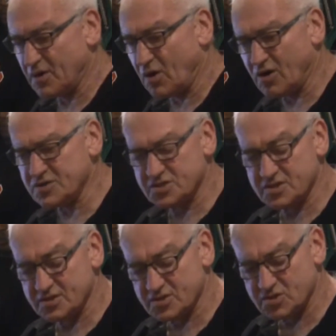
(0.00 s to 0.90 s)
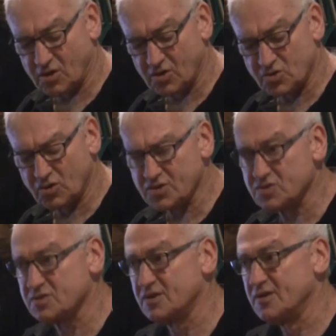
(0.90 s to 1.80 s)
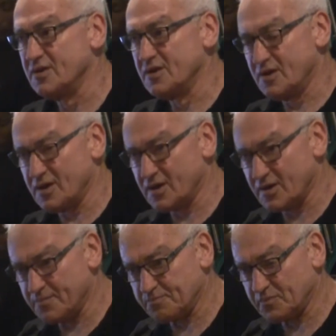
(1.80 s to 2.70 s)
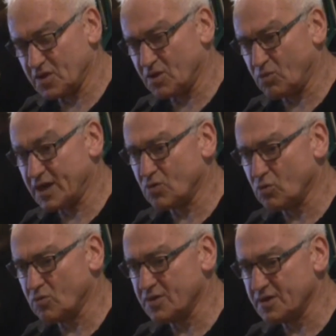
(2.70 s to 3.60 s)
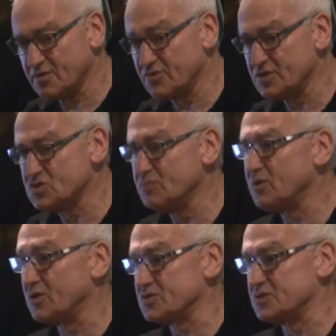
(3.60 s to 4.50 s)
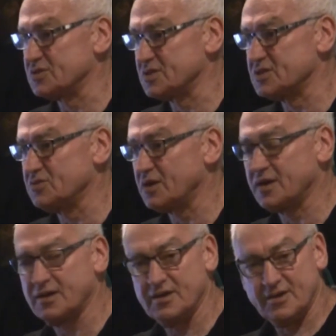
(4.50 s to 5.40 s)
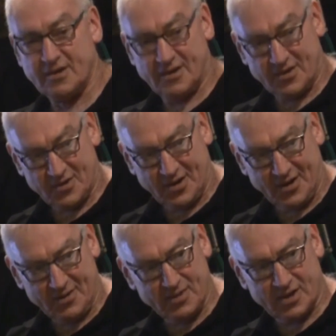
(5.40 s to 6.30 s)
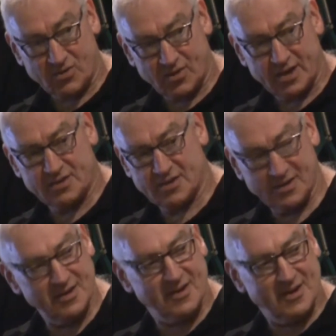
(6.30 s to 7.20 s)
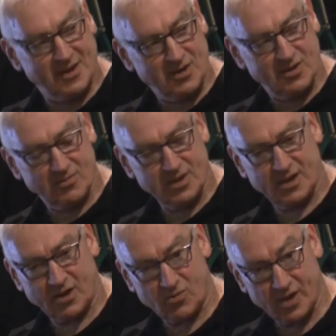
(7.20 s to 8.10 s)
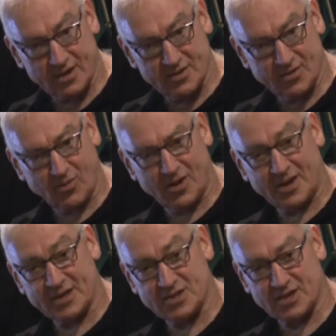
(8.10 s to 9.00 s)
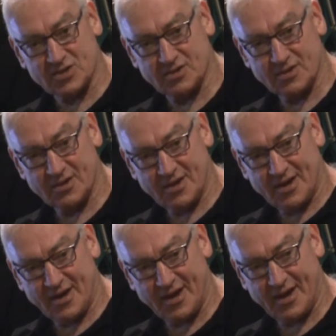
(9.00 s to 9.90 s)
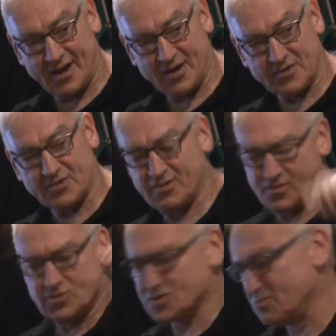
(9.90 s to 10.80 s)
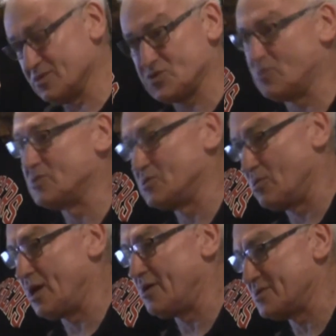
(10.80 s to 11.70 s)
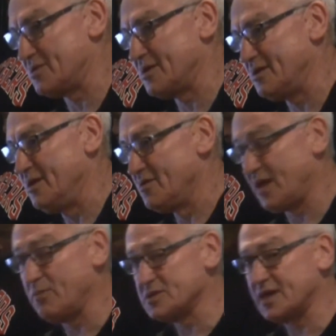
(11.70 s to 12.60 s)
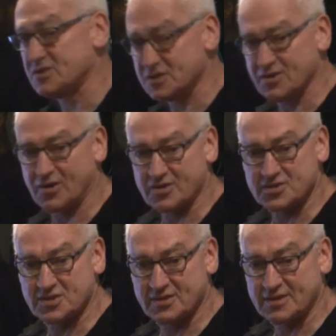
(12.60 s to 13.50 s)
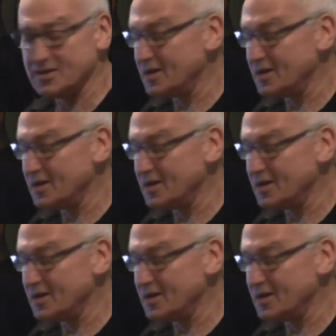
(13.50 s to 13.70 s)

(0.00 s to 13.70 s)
answers are not what I call the Irving Jim answers. This is not we're a red organization and the revolution will sort it all out, okay? That was actually the answer that